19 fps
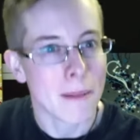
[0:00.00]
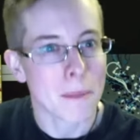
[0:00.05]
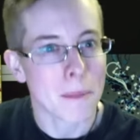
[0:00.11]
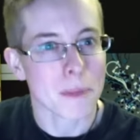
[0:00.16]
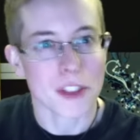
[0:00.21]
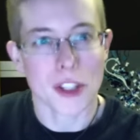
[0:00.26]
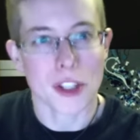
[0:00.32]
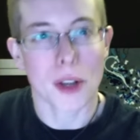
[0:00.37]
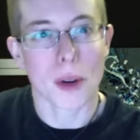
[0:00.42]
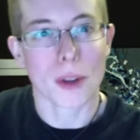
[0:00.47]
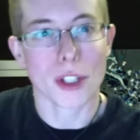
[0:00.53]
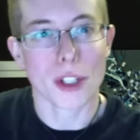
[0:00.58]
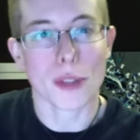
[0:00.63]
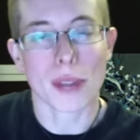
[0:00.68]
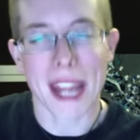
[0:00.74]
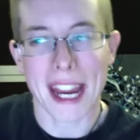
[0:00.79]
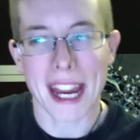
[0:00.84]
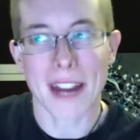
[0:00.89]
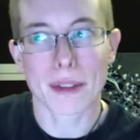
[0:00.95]
So you
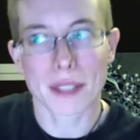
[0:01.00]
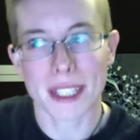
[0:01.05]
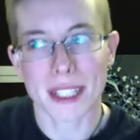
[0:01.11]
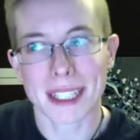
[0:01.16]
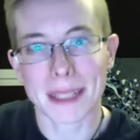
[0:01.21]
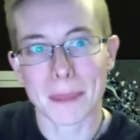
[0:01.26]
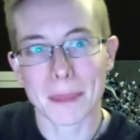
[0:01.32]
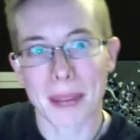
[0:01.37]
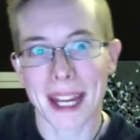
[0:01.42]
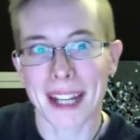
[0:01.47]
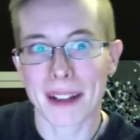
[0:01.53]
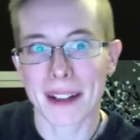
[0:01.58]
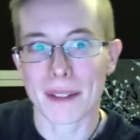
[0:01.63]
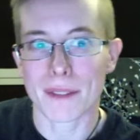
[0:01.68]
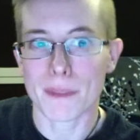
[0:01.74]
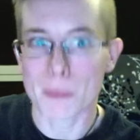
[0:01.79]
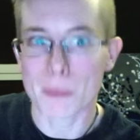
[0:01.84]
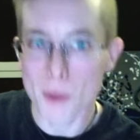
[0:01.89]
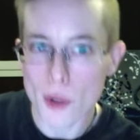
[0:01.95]
can't really make a
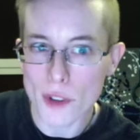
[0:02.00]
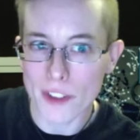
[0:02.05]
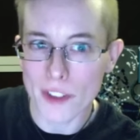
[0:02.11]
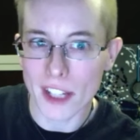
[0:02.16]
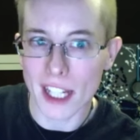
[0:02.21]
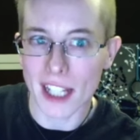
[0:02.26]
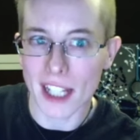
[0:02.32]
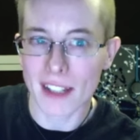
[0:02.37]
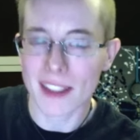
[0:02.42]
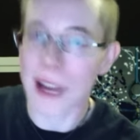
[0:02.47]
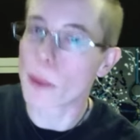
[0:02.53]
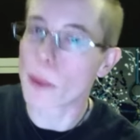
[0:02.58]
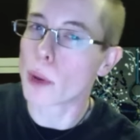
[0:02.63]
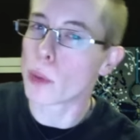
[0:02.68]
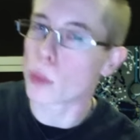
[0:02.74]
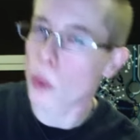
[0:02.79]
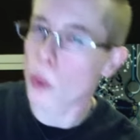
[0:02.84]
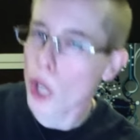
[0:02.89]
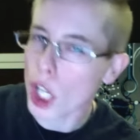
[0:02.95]
movie that
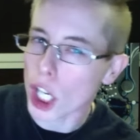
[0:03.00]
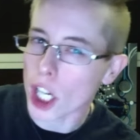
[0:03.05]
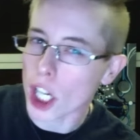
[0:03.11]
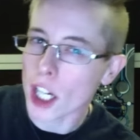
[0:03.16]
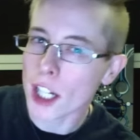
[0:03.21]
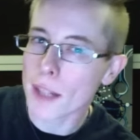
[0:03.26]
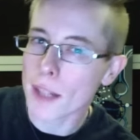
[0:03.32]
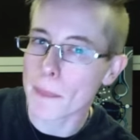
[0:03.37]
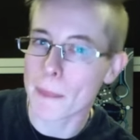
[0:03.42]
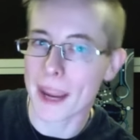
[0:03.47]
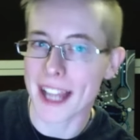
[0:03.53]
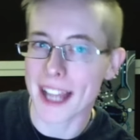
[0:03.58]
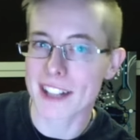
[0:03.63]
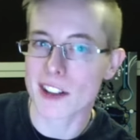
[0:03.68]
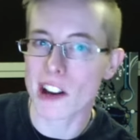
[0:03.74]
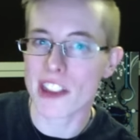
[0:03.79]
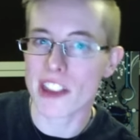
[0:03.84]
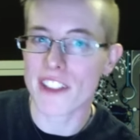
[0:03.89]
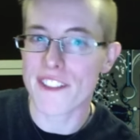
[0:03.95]
would work
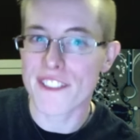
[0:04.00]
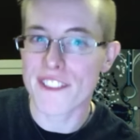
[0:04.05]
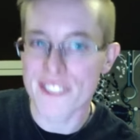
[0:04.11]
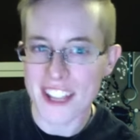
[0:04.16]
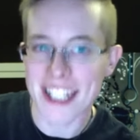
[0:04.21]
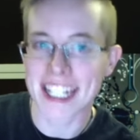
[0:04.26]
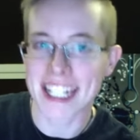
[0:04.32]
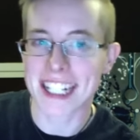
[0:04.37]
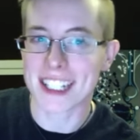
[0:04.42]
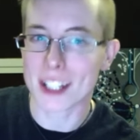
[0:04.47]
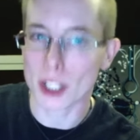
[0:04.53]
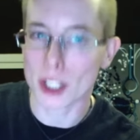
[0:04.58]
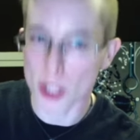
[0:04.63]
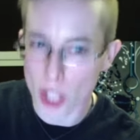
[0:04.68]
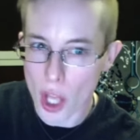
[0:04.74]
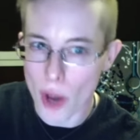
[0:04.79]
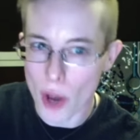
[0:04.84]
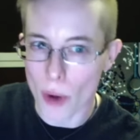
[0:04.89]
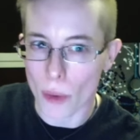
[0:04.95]
based on the physics
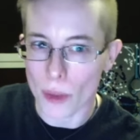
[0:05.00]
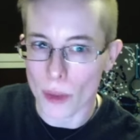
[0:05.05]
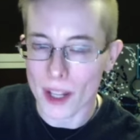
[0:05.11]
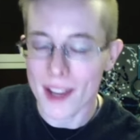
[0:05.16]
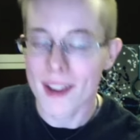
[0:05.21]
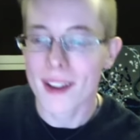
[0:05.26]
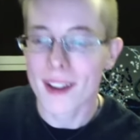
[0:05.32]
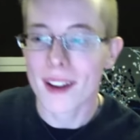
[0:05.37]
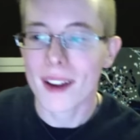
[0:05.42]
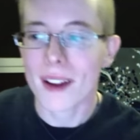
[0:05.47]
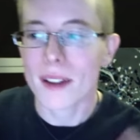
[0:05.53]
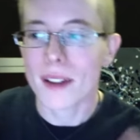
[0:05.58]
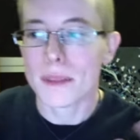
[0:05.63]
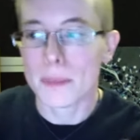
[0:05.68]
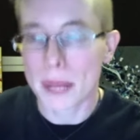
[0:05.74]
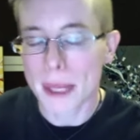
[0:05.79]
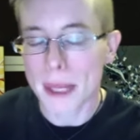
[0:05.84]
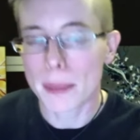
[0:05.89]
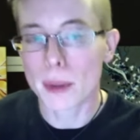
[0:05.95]
alone.
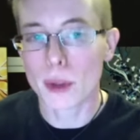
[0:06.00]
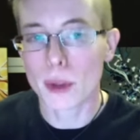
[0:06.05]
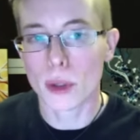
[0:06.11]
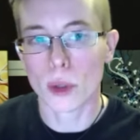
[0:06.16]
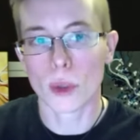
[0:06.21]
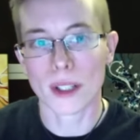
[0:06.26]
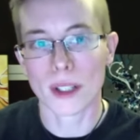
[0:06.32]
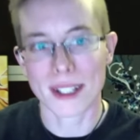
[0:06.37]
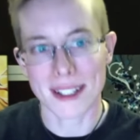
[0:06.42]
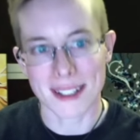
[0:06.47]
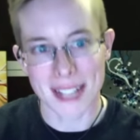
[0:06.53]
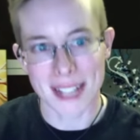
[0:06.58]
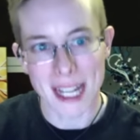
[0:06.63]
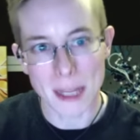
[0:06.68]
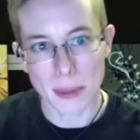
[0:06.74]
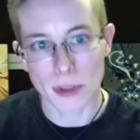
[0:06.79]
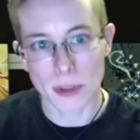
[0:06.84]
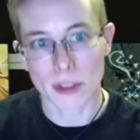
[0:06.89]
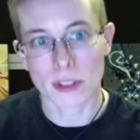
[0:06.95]
People who are
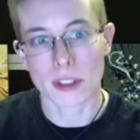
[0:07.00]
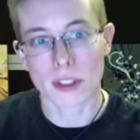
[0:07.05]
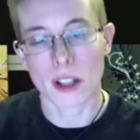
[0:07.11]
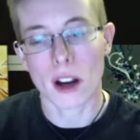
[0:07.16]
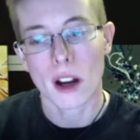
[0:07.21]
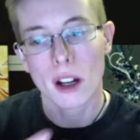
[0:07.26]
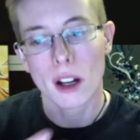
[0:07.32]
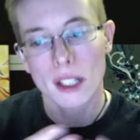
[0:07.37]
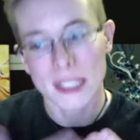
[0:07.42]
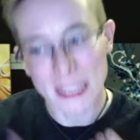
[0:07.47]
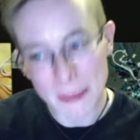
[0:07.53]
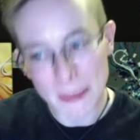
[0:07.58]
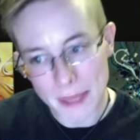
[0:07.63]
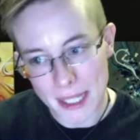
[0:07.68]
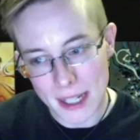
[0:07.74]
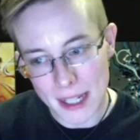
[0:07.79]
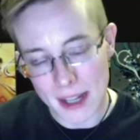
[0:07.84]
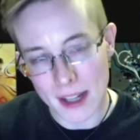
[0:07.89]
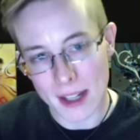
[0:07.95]
disabled are
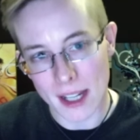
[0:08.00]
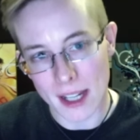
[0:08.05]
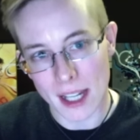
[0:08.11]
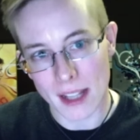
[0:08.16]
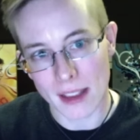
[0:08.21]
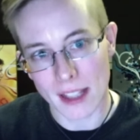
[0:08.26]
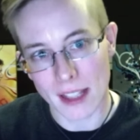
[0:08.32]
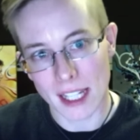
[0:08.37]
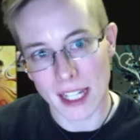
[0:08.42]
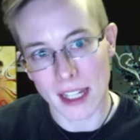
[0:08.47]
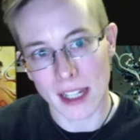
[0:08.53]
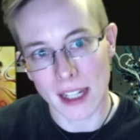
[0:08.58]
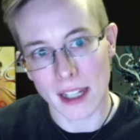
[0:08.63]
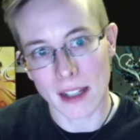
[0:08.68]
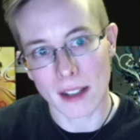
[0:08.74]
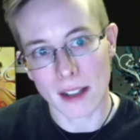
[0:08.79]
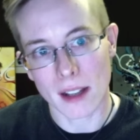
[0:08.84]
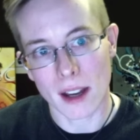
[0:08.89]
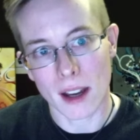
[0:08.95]
limited in
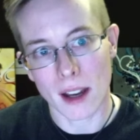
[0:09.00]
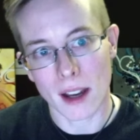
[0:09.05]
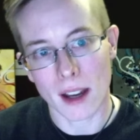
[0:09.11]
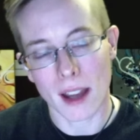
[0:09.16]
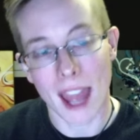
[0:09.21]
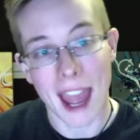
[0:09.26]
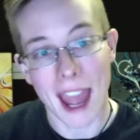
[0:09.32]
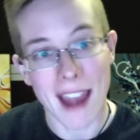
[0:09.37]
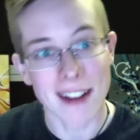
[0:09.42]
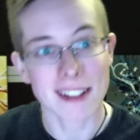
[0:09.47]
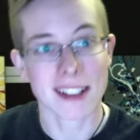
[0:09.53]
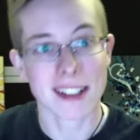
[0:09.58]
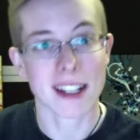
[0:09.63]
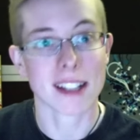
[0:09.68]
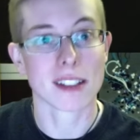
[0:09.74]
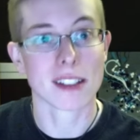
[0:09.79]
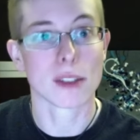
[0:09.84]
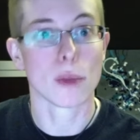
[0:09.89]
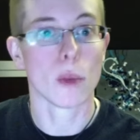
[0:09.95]
the uh,
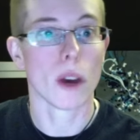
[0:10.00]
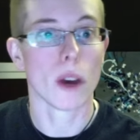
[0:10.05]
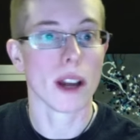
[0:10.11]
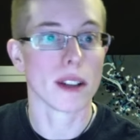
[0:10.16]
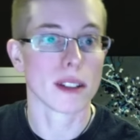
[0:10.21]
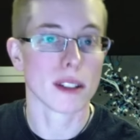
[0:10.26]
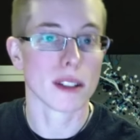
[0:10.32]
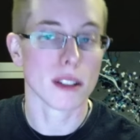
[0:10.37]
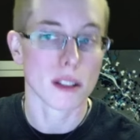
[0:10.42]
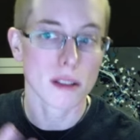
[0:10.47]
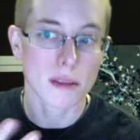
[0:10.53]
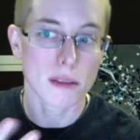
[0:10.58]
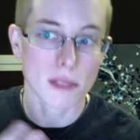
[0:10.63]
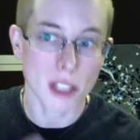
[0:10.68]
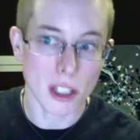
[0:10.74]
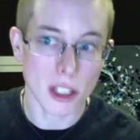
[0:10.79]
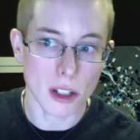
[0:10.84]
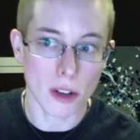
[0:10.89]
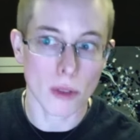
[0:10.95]
access to what
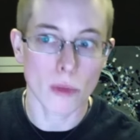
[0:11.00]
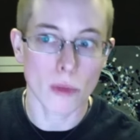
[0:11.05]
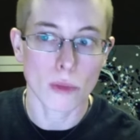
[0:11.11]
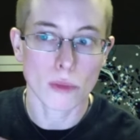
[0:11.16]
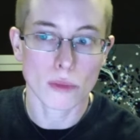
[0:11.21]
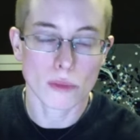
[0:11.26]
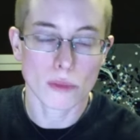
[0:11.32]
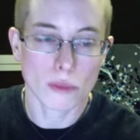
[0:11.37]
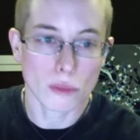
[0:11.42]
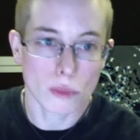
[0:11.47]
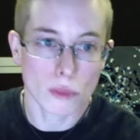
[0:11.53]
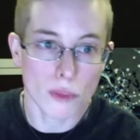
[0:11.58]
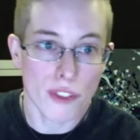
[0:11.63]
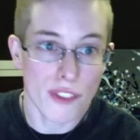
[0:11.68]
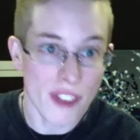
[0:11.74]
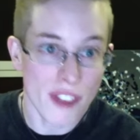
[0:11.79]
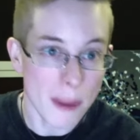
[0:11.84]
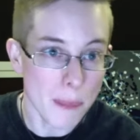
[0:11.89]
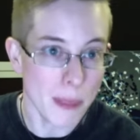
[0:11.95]
you know fit